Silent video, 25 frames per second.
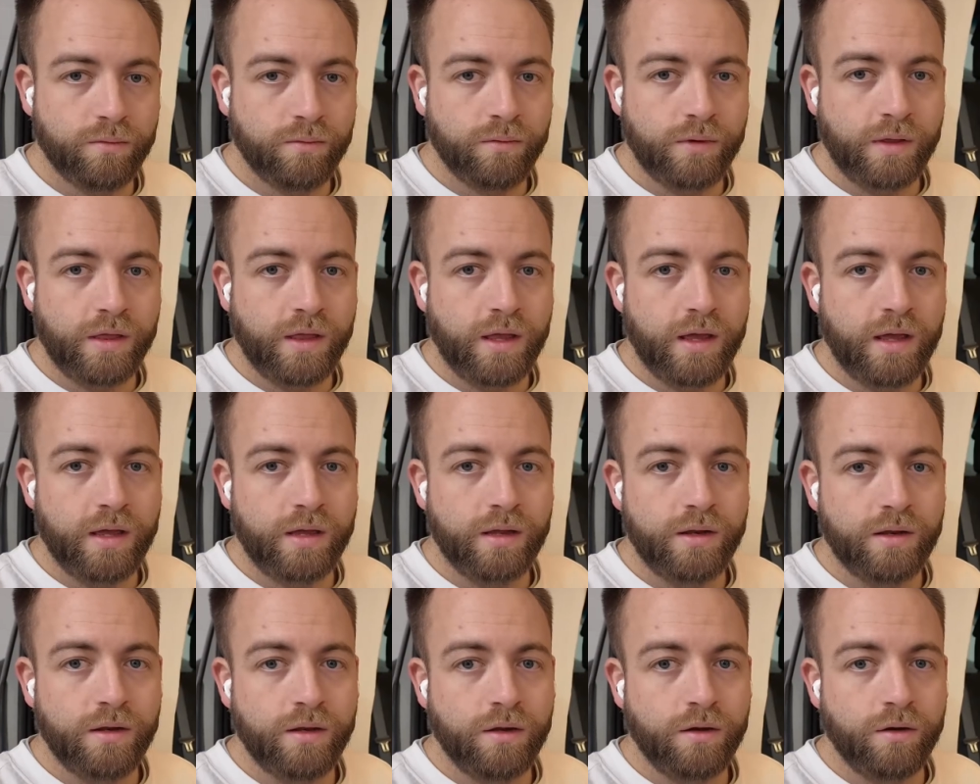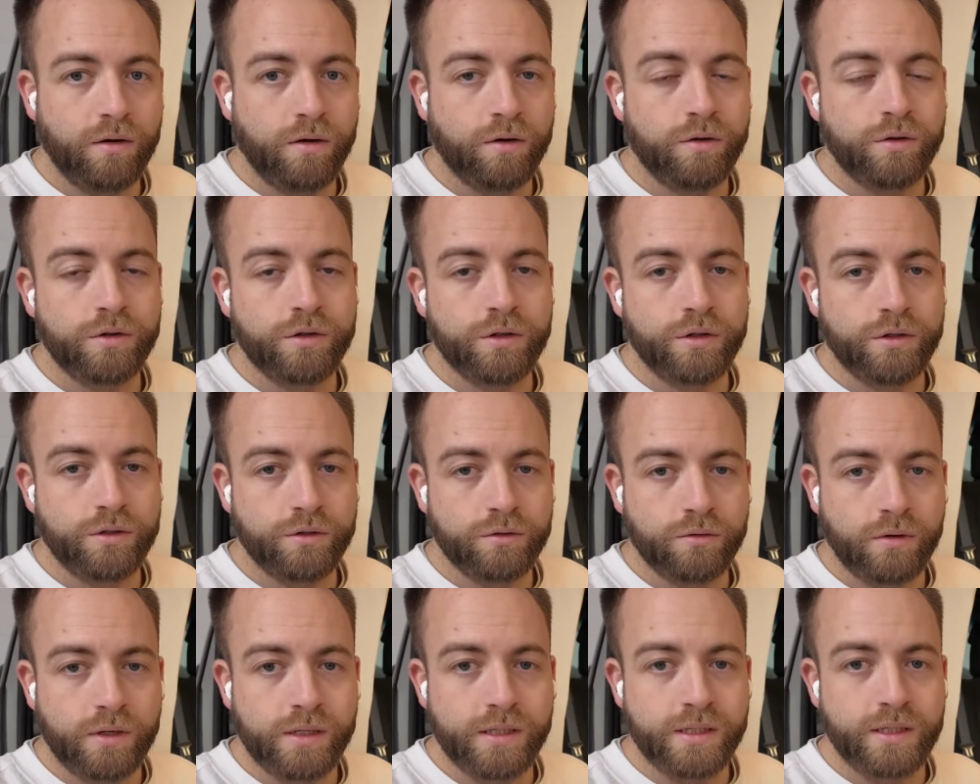within
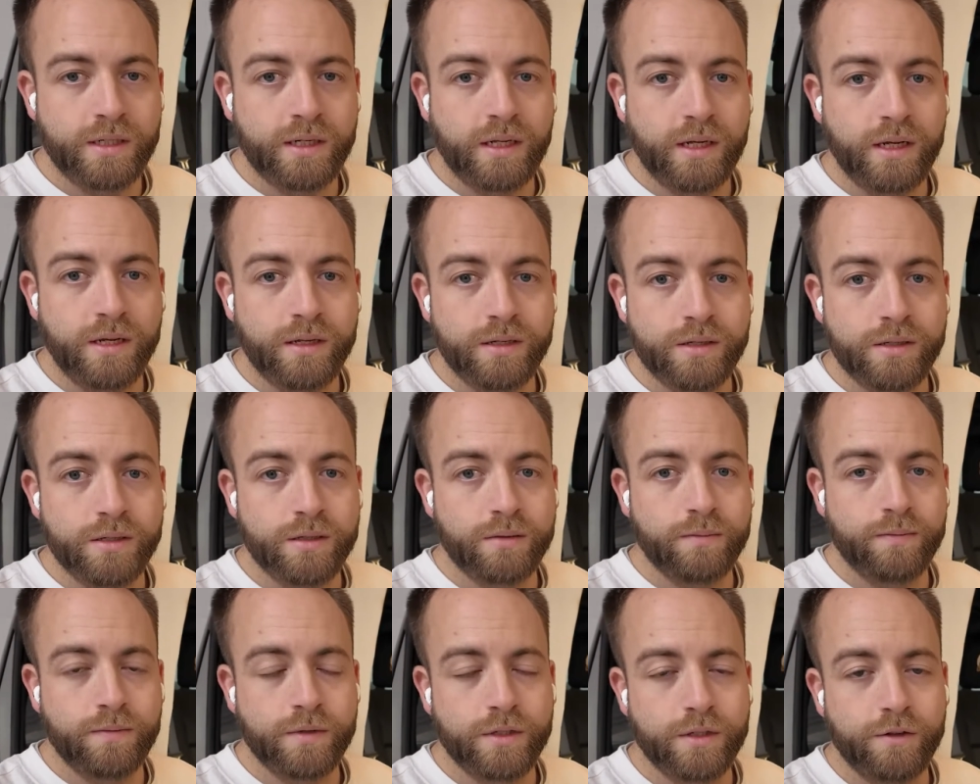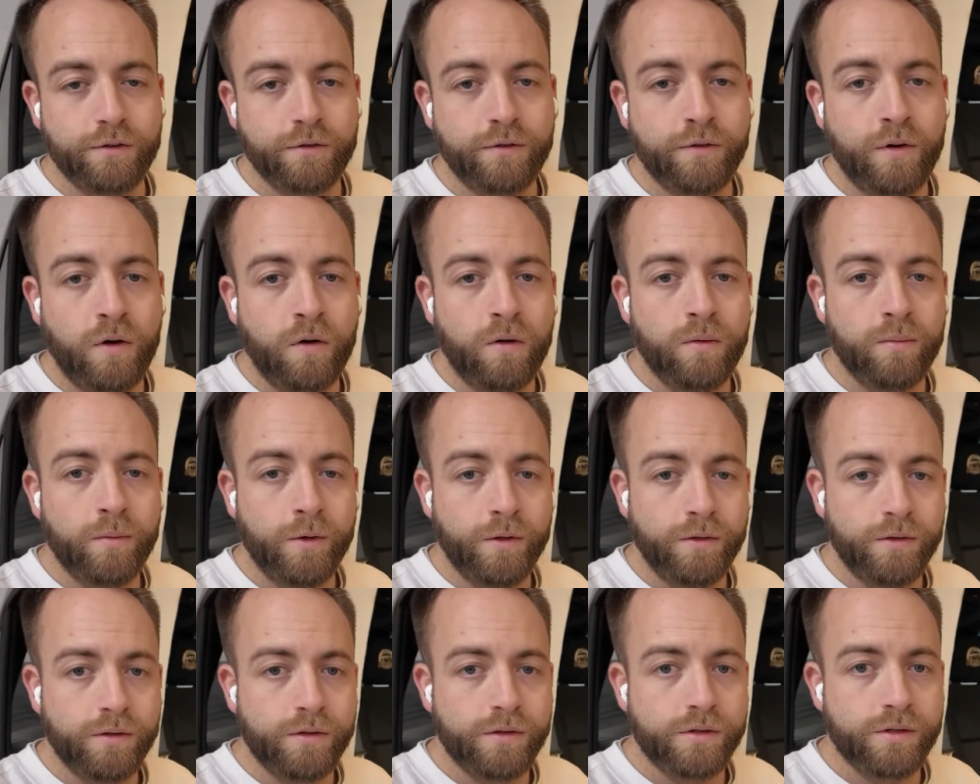120 days, so 4
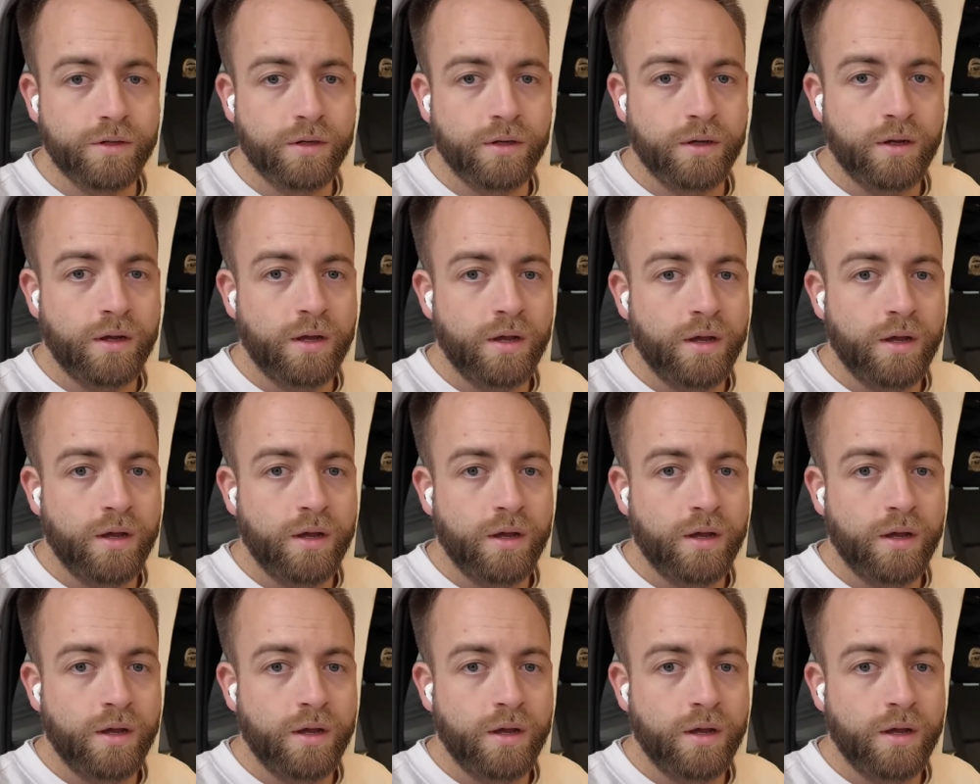months.